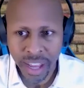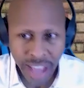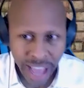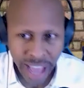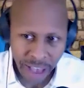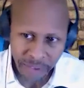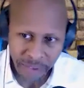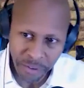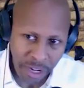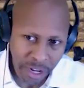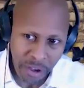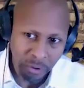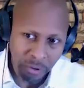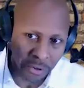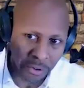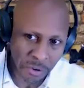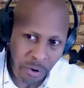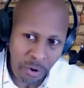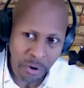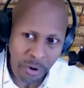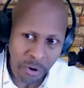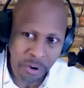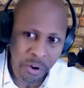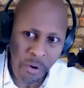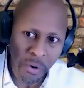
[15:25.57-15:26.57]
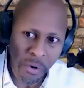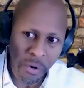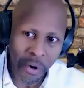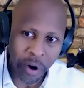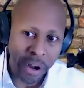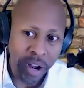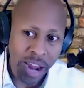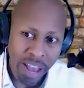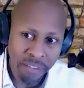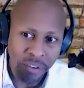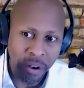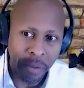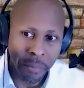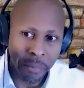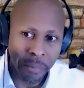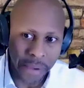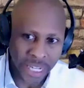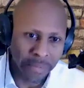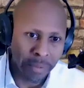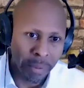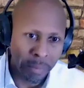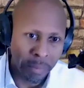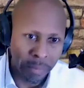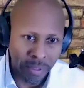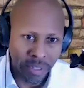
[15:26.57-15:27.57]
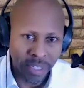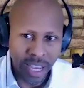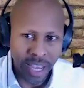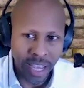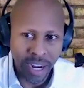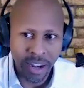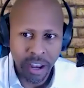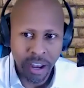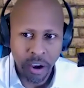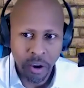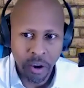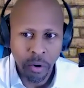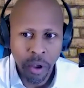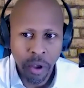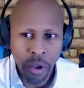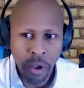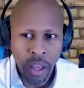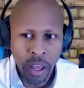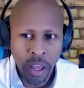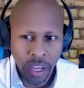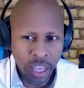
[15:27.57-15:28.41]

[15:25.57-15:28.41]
having to go door to door and having a bunch of people say no.